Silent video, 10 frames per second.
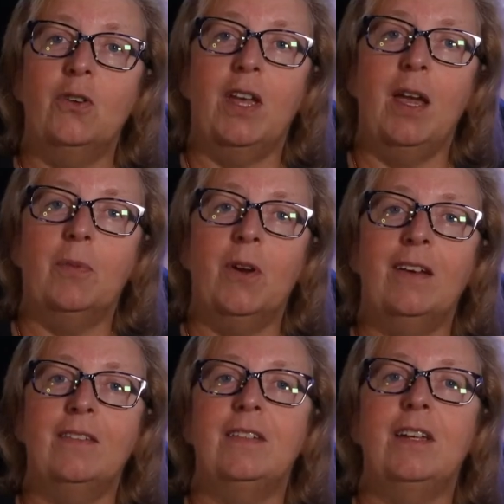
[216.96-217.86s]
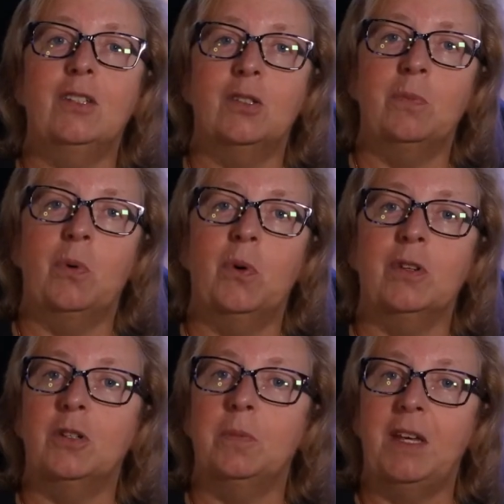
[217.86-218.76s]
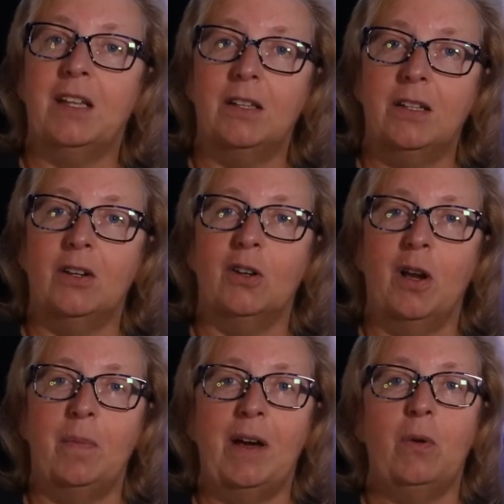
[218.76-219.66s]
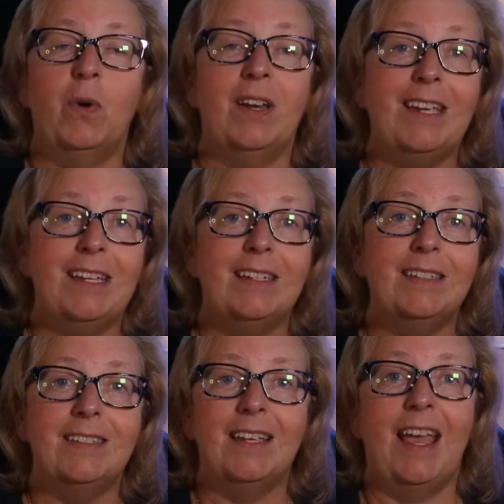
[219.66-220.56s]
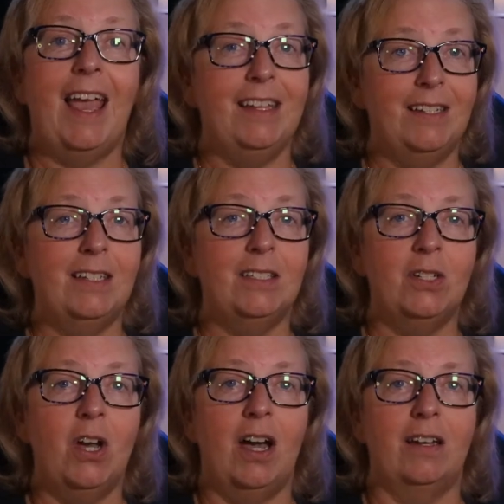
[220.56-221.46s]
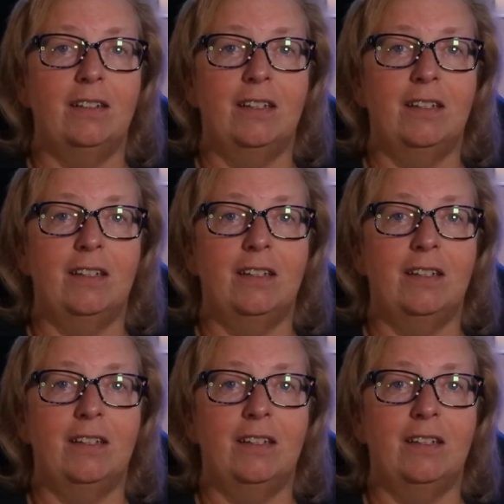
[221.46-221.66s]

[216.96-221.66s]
your campground, it's important to be clear about what is and is not